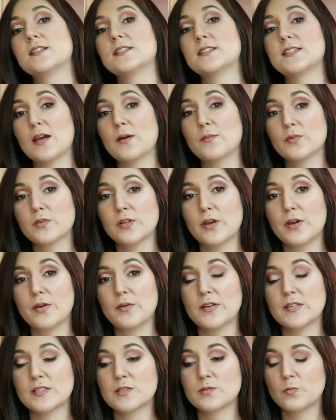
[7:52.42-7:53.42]
down below
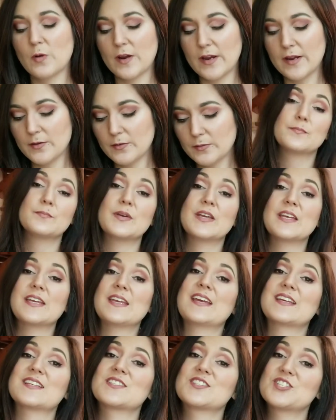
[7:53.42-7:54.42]
as well. But
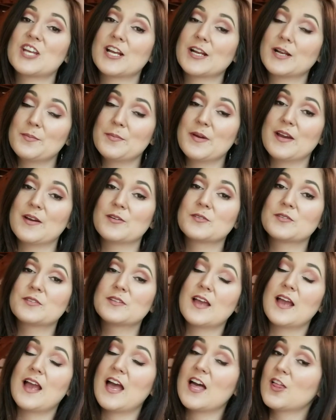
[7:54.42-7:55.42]
yes, check them out.
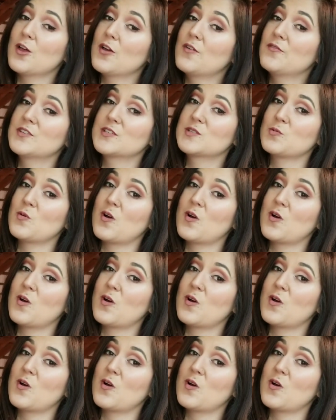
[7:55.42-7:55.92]
I love this